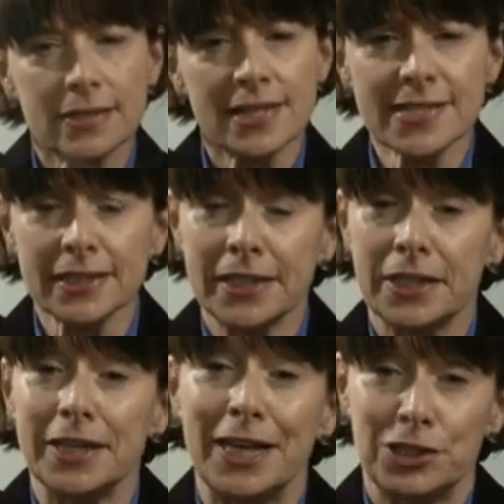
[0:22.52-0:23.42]

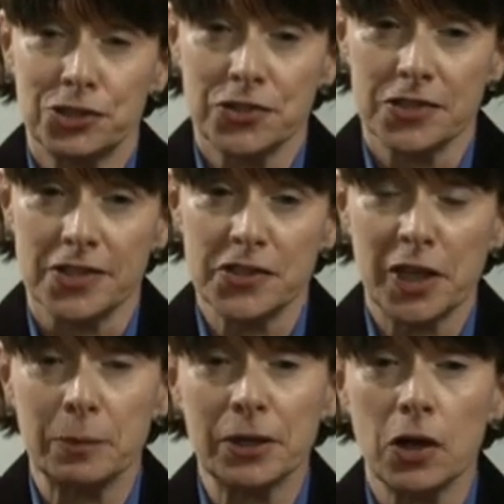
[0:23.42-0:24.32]
Designated agencies
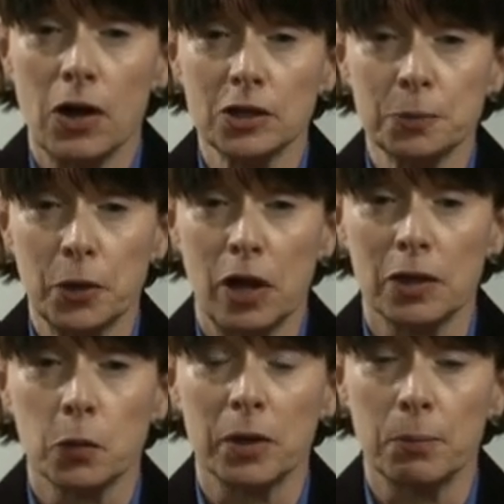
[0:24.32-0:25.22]
can be called
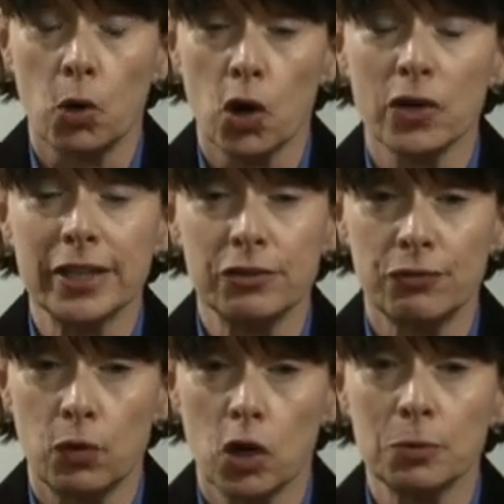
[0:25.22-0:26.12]
upon when more
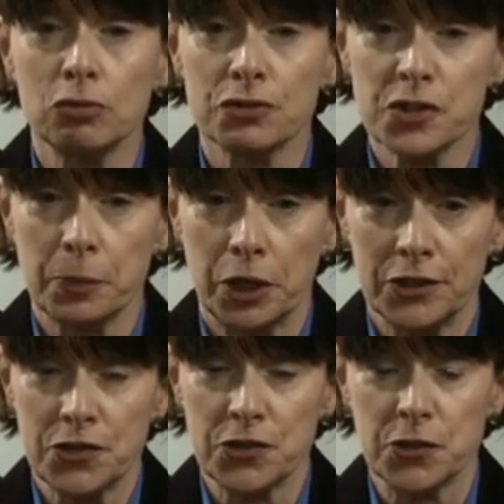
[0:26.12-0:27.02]
informal
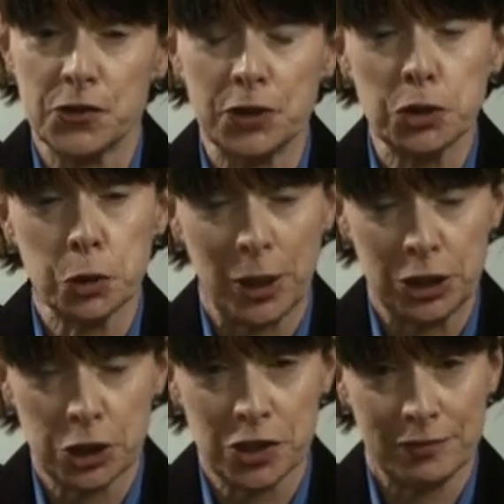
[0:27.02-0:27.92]
responses to
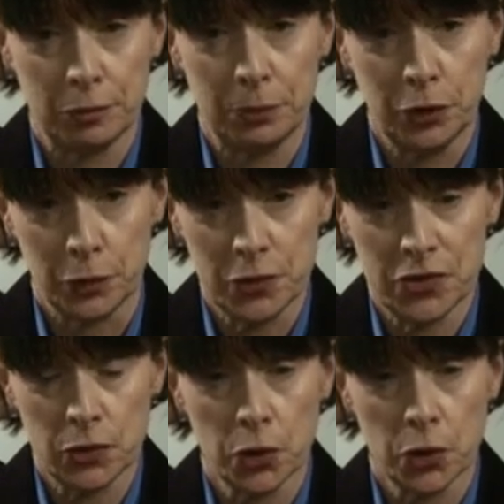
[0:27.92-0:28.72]
situations of abuse